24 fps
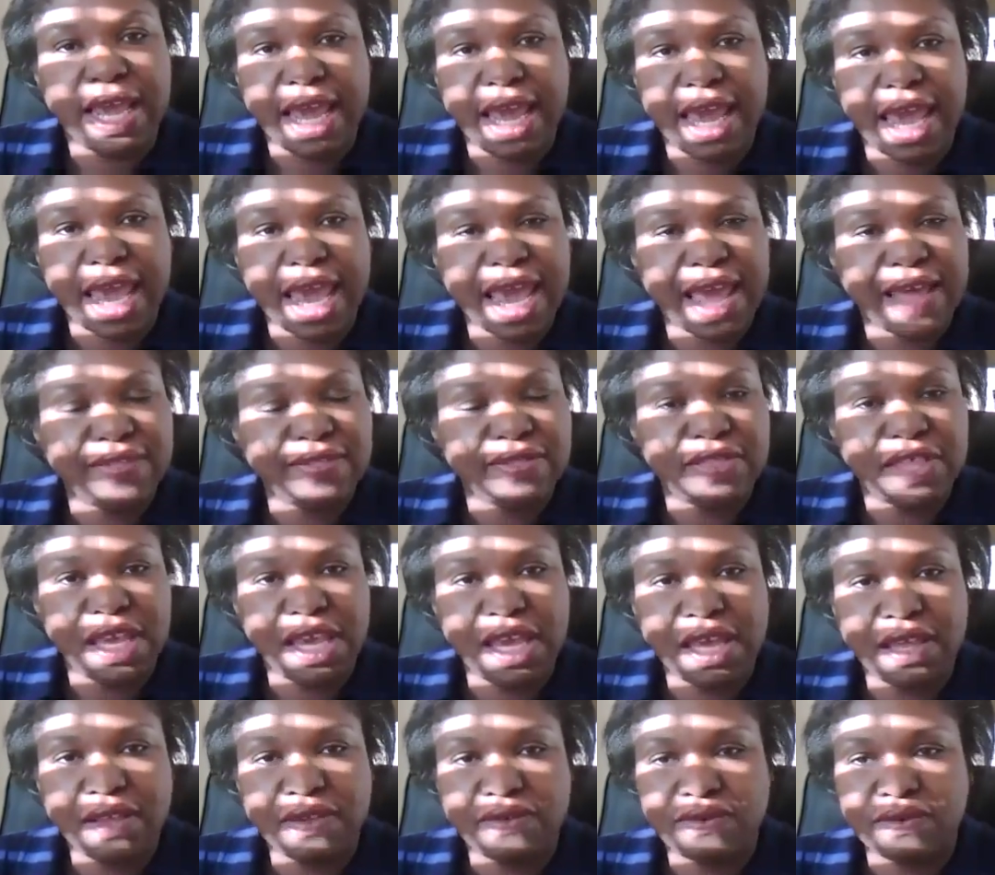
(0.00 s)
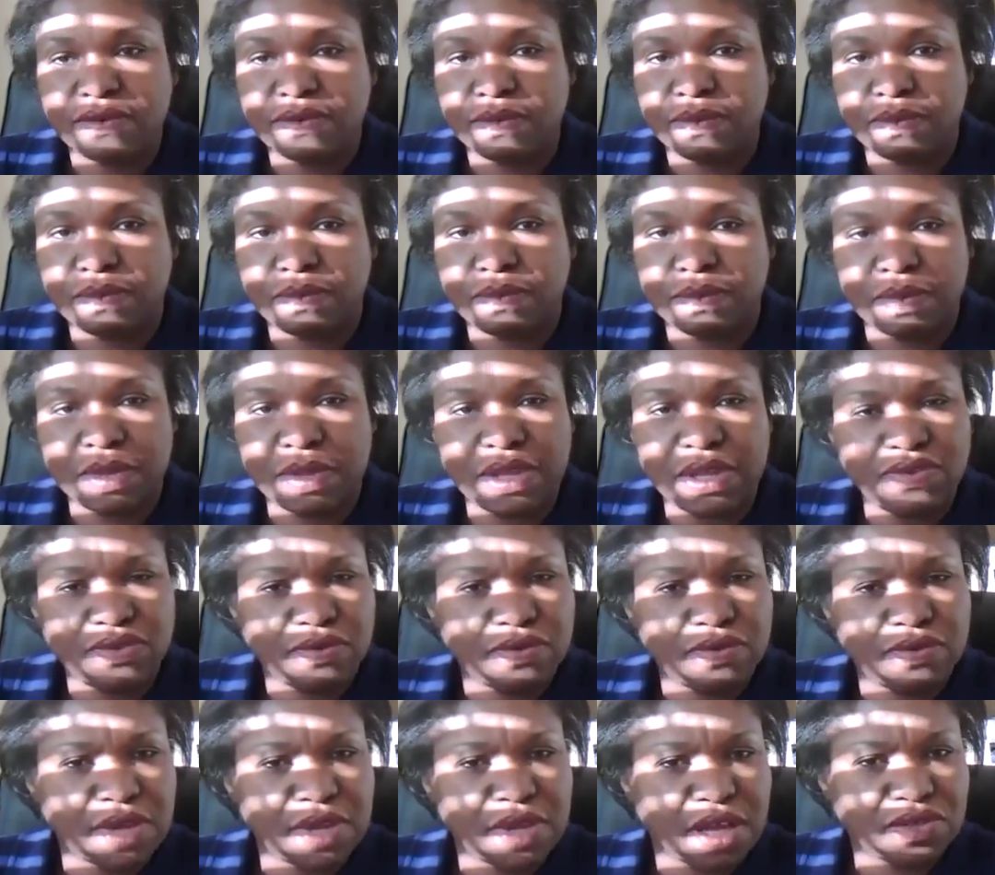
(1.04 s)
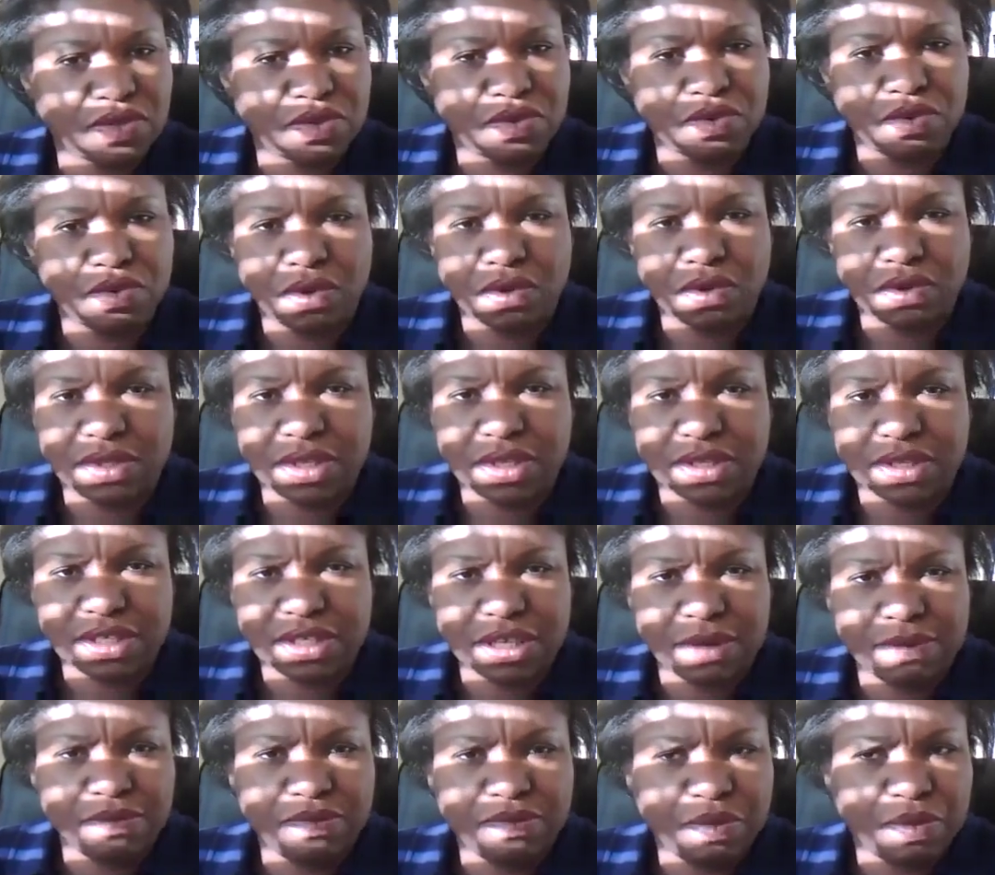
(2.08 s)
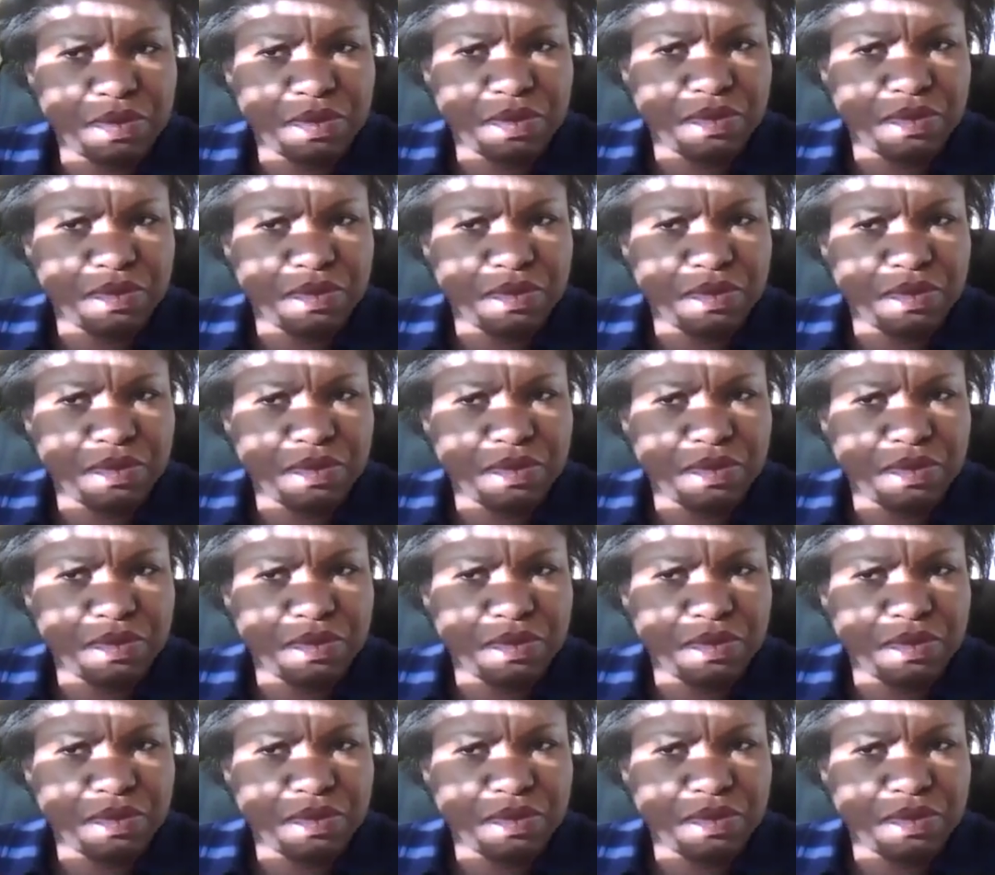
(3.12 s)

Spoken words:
And this school system